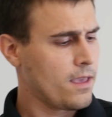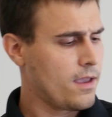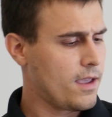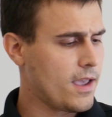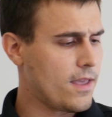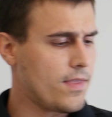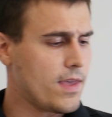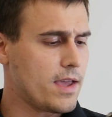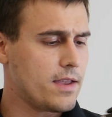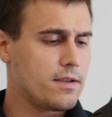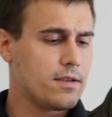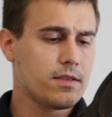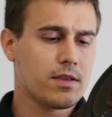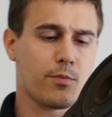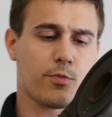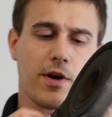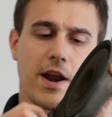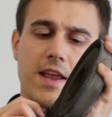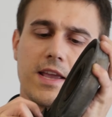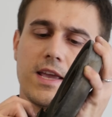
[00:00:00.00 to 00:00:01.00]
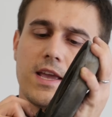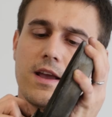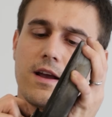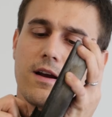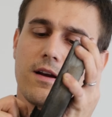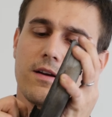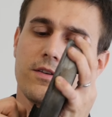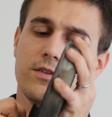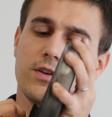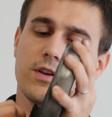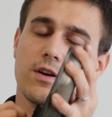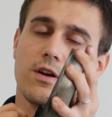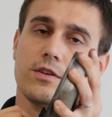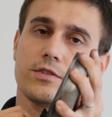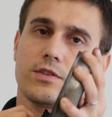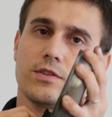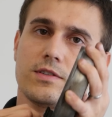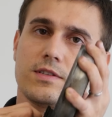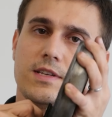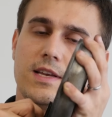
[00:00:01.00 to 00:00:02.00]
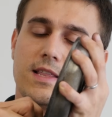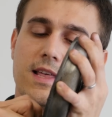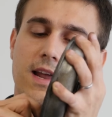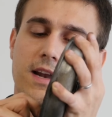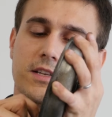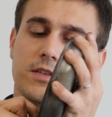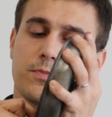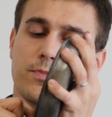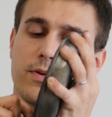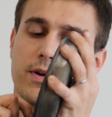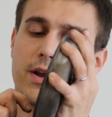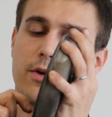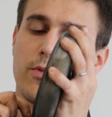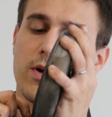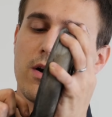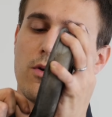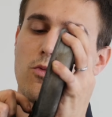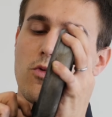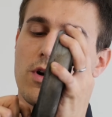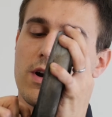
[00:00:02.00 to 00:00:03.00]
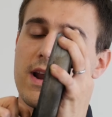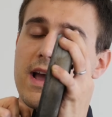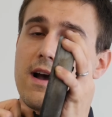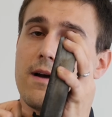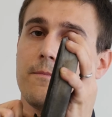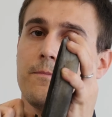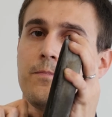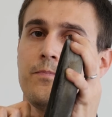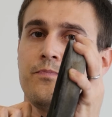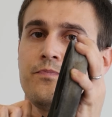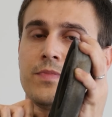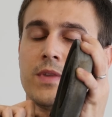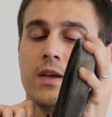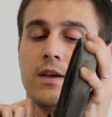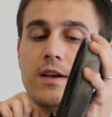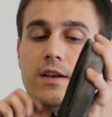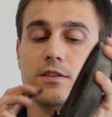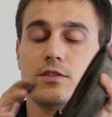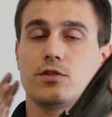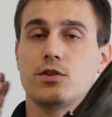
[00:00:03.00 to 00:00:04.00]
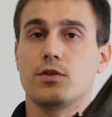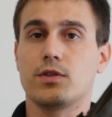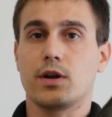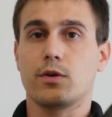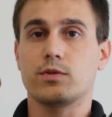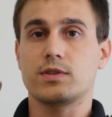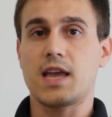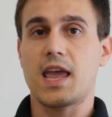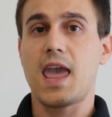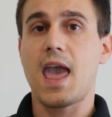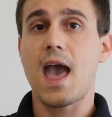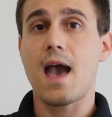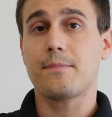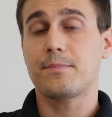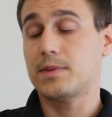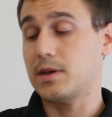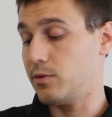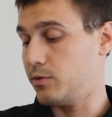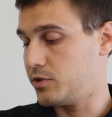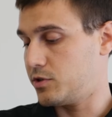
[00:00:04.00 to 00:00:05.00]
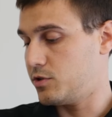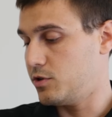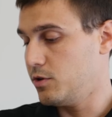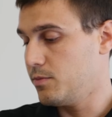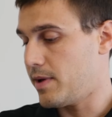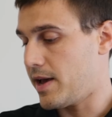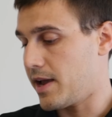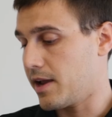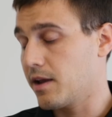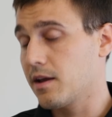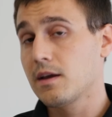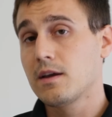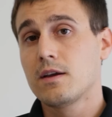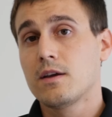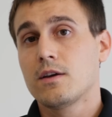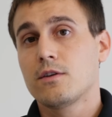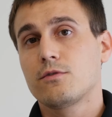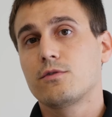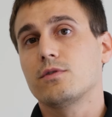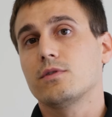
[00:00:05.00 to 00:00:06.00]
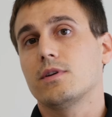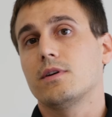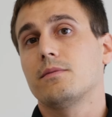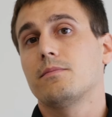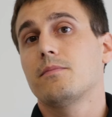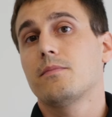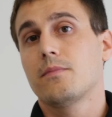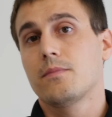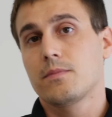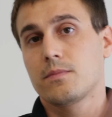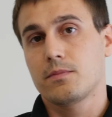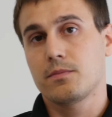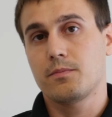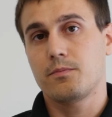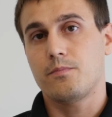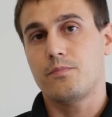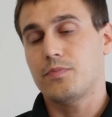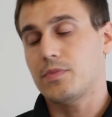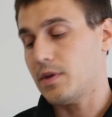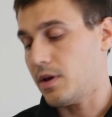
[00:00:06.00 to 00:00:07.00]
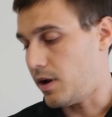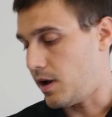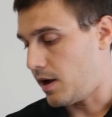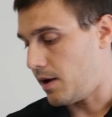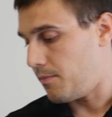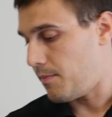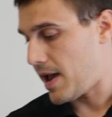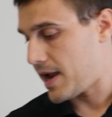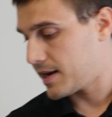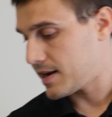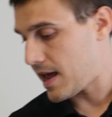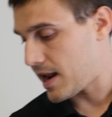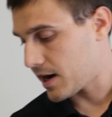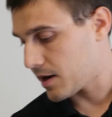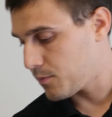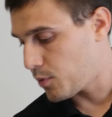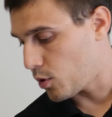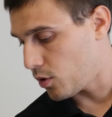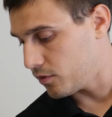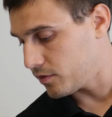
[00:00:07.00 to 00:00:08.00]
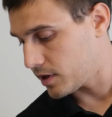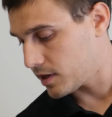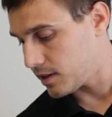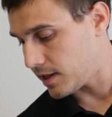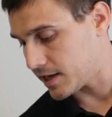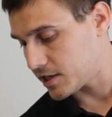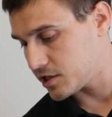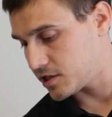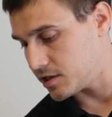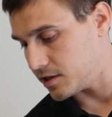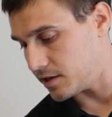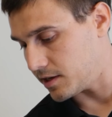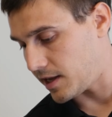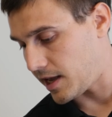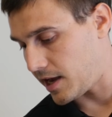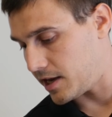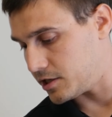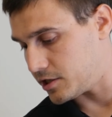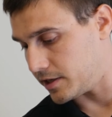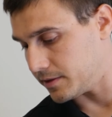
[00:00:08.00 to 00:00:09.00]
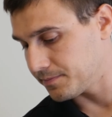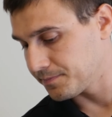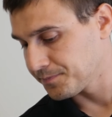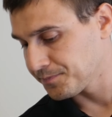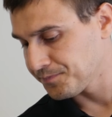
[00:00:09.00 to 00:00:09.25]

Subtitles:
And then the brake here, you can also see that it's pretty well worn out. And so there was a gap that was too big for the magnetic pull of the clutch to engage it.